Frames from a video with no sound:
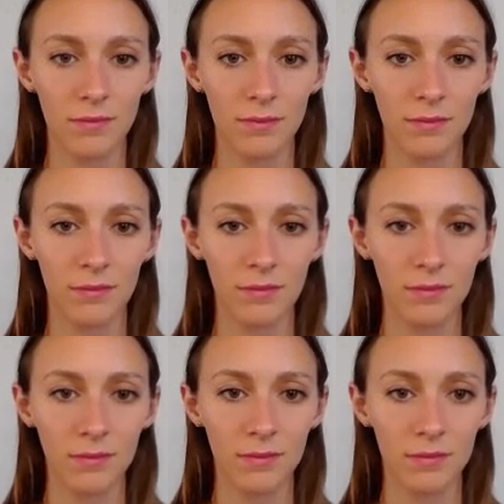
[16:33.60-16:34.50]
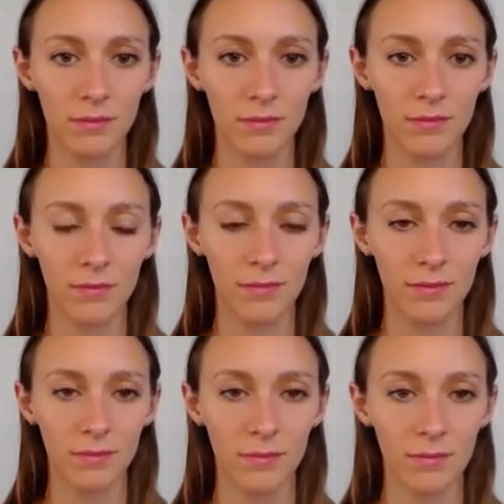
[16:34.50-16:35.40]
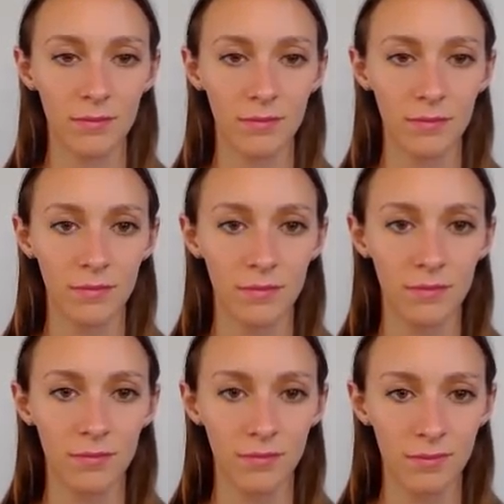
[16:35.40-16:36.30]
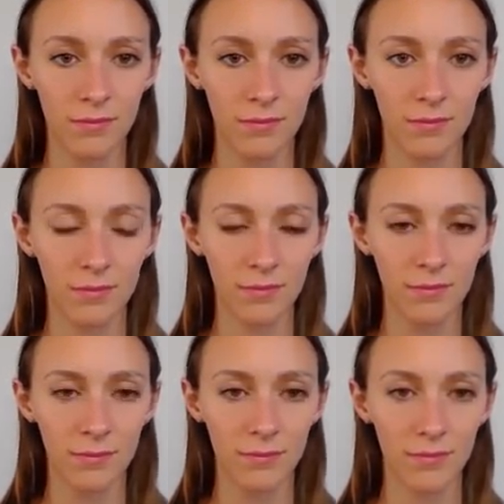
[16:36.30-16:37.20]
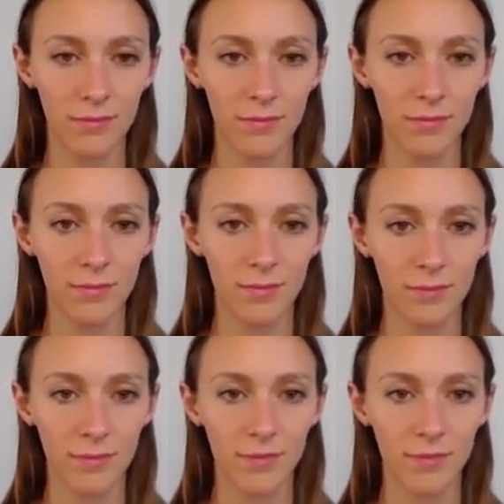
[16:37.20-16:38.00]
The person shown says nothing.